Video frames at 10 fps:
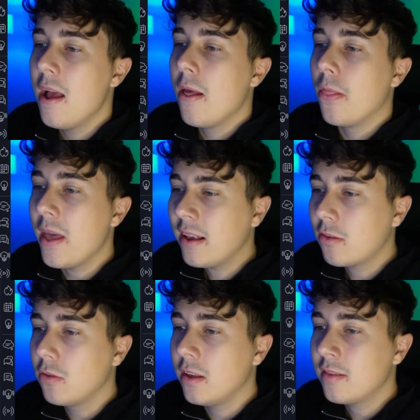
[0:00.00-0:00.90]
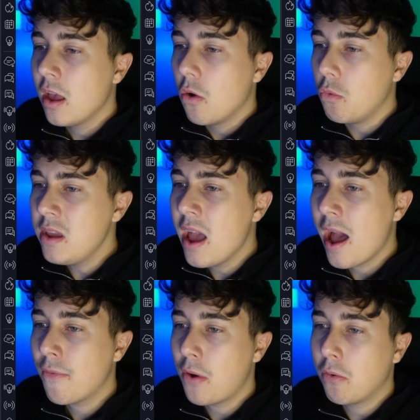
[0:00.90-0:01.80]
Next to this, we
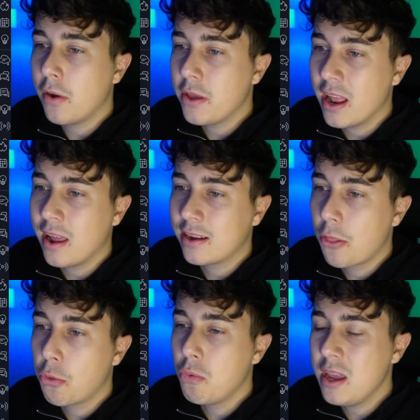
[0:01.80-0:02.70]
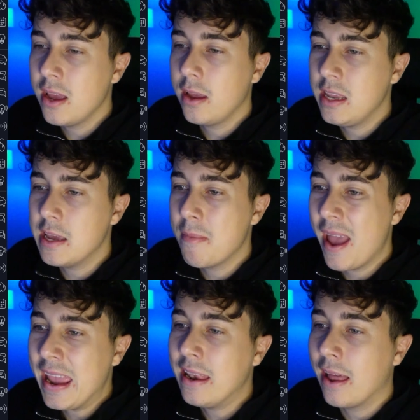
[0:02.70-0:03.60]
have our 3
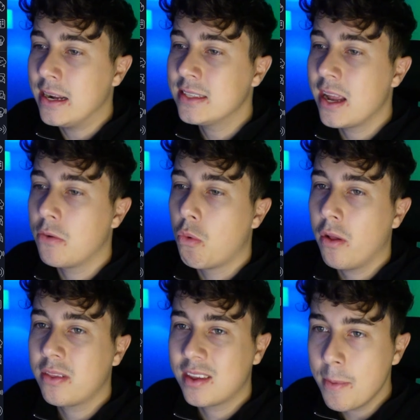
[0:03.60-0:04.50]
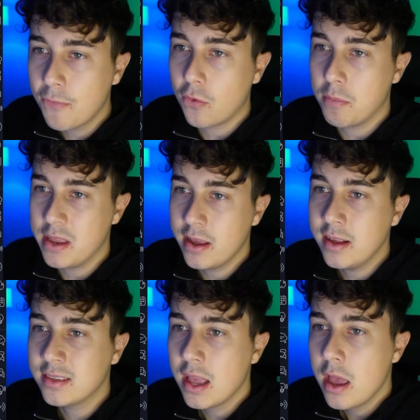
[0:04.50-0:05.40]
EMA lines, and one tip for me
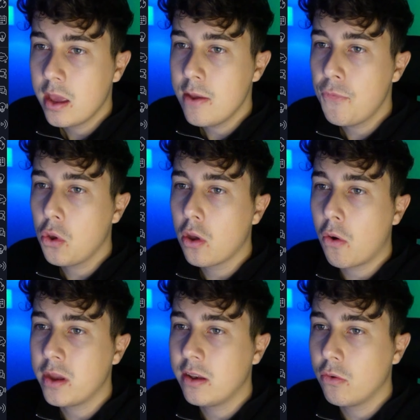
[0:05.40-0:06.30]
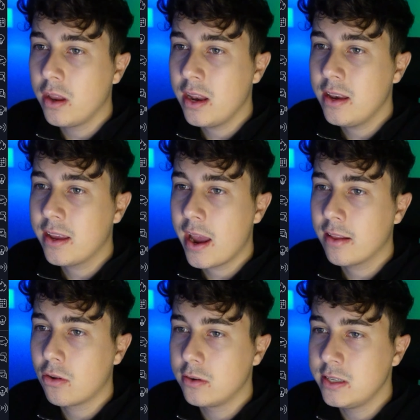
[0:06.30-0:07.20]
is if you go here to the indicators
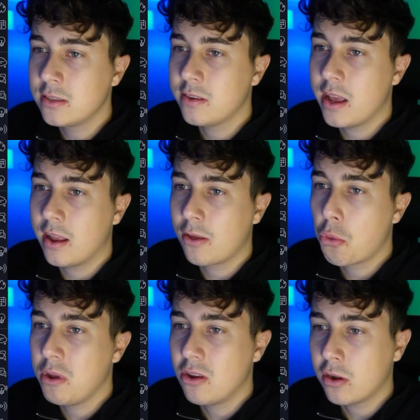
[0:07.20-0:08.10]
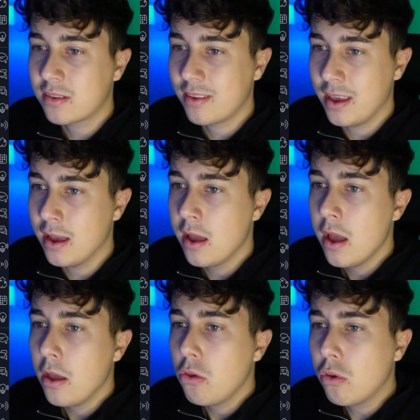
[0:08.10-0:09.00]
on these 3 dots here,
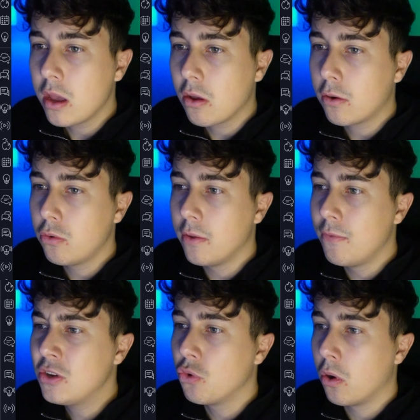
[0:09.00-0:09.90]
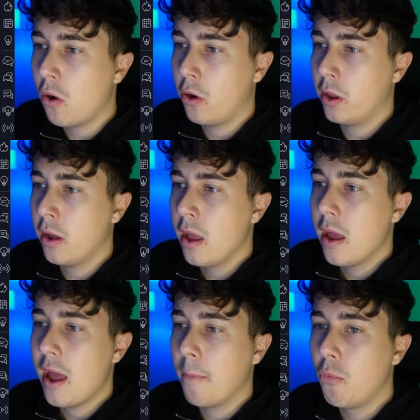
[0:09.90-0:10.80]
you can go to the visual order
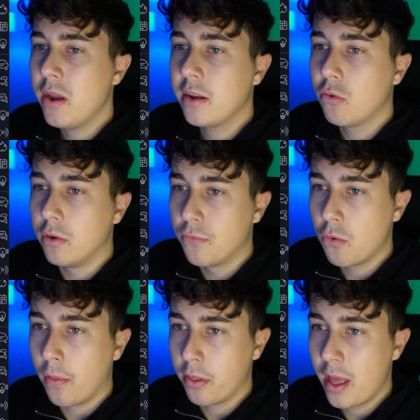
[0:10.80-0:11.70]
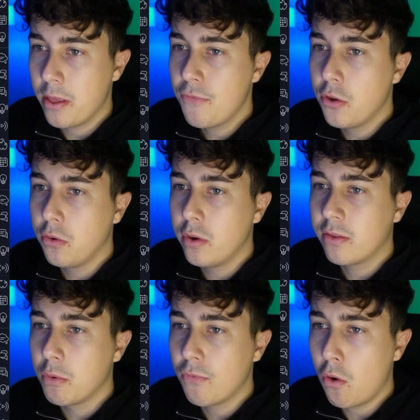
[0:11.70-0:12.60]
and bring it to the front. And if you do this
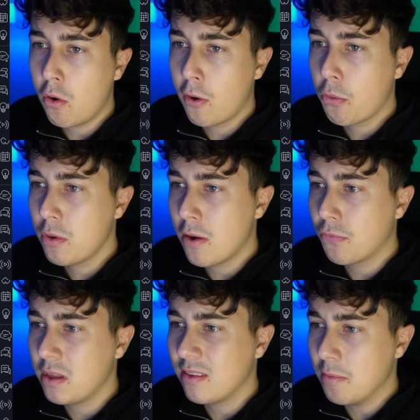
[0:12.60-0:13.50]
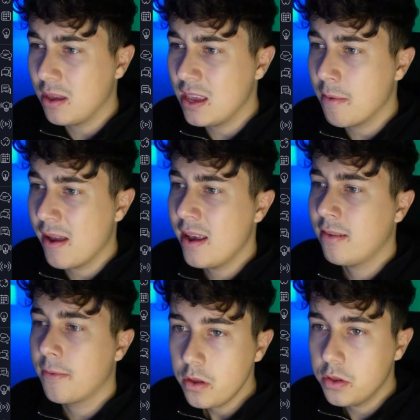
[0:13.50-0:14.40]
with all 3 of these EMAs,
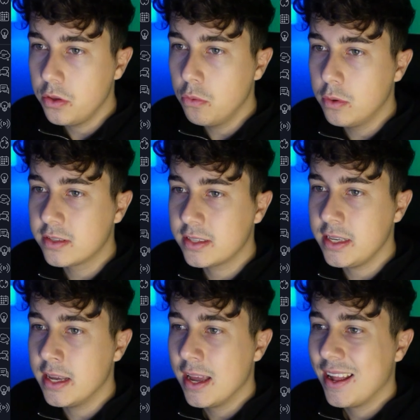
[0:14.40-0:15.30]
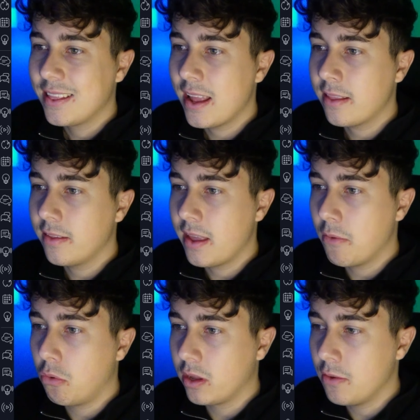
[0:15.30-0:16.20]
you will see that they
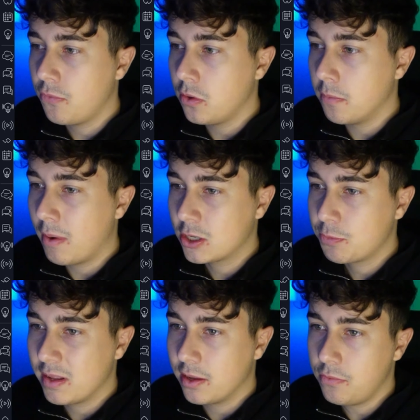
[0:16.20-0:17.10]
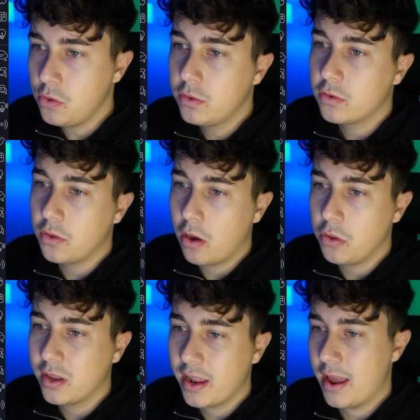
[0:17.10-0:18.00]
will give you a much better view. So now you
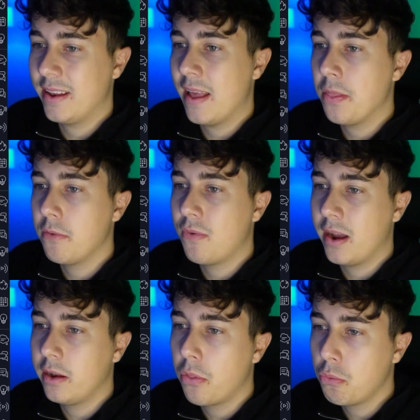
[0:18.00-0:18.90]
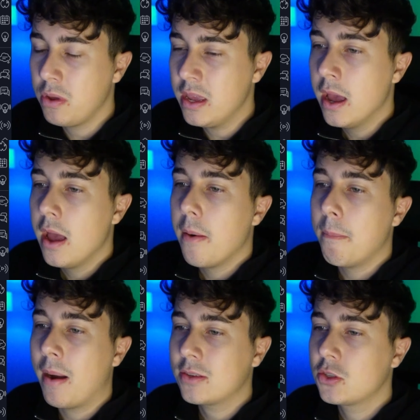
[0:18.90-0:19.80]
can identify the 3
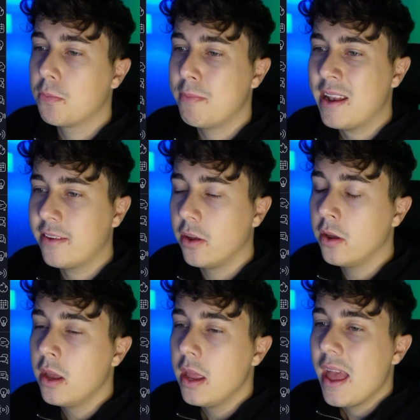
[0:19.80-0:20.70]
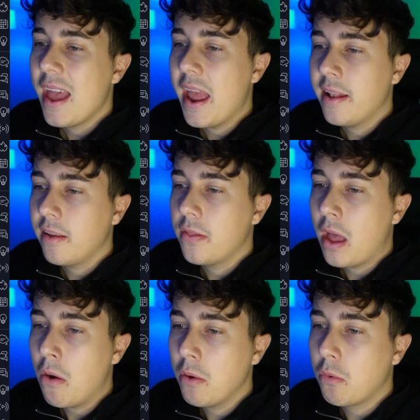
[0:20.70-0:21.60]
much better. And
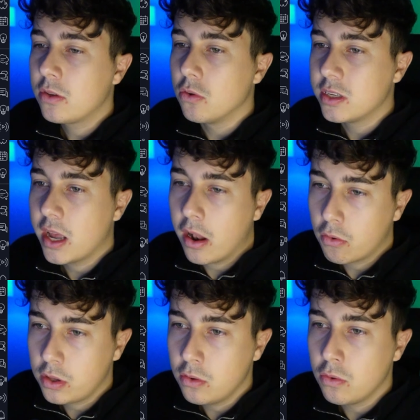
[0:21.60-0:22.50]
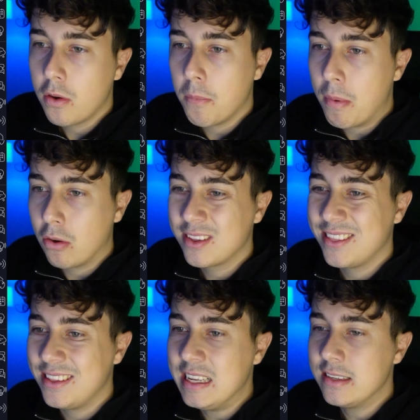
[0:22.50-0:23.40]
now I want to tell you about
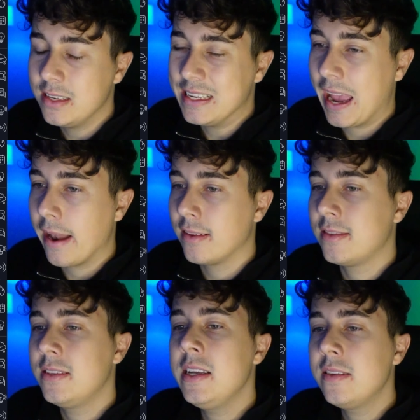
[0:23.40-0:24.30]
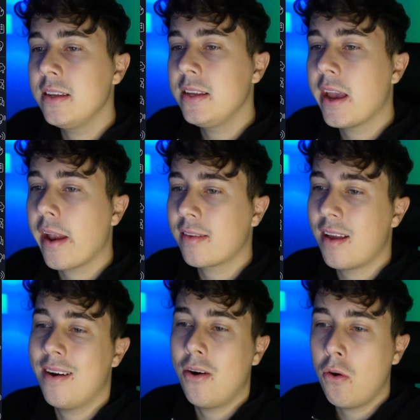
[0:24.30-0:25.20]
these indicators. These indicators
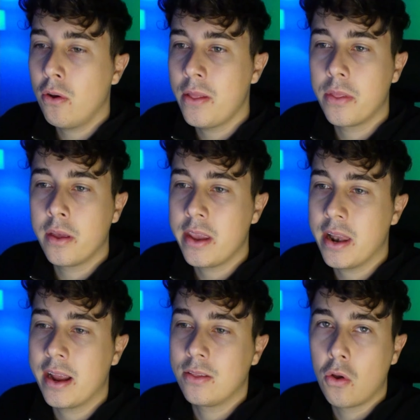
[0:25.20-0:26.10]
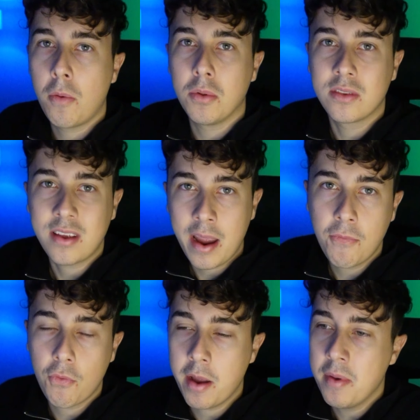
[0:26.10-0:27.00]
are all in the like normal time
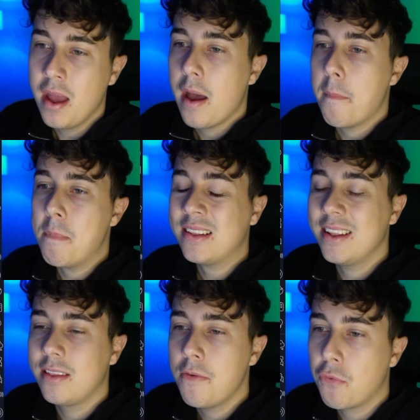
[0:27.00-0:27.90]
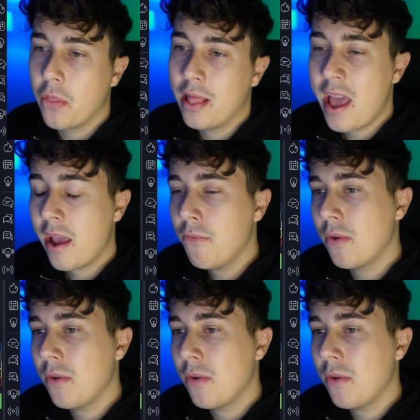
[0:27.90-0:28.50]
frame, but in different length.